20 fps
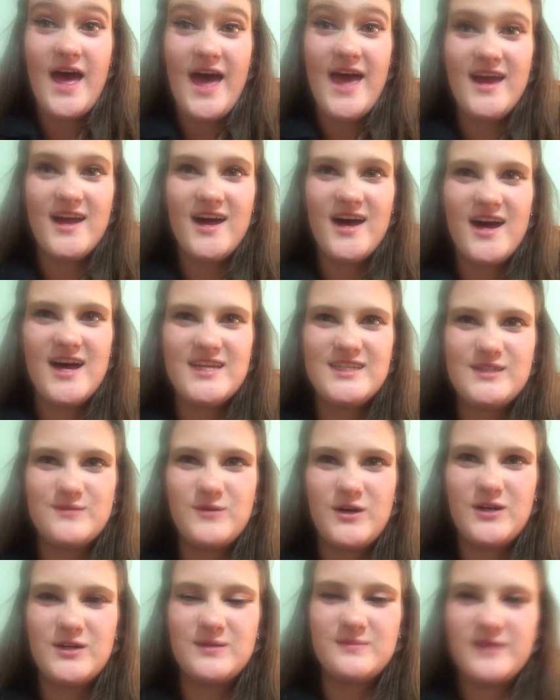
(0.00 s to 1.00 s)
Hey guys,
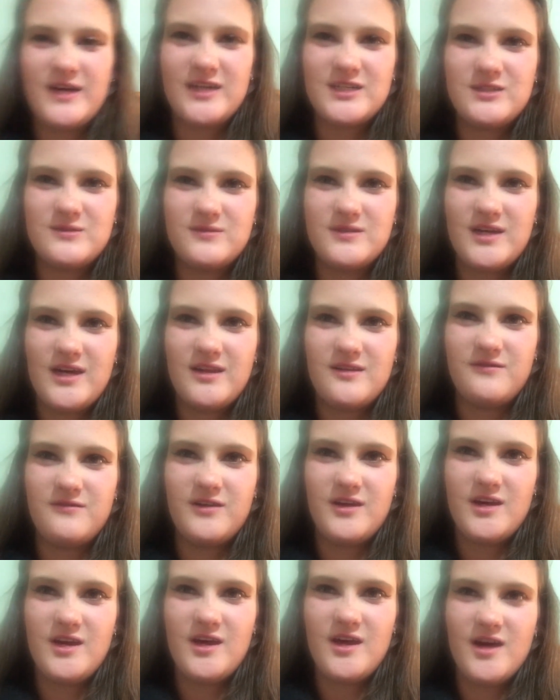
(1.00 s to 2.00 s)
and welcome back to another
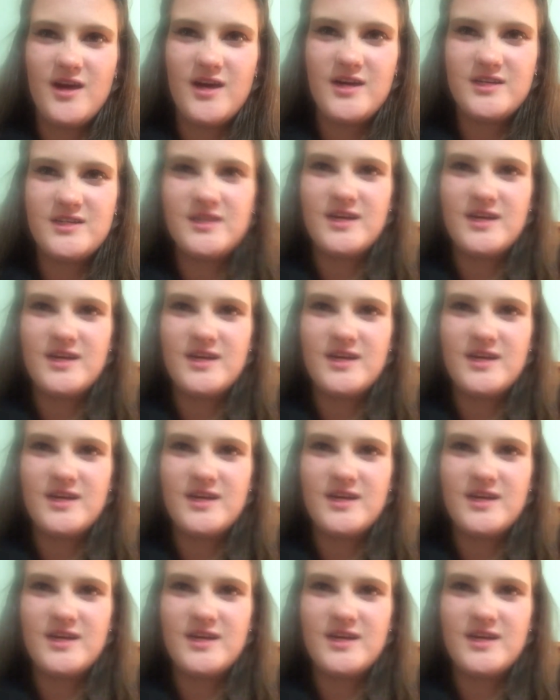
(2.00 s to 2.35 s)
video.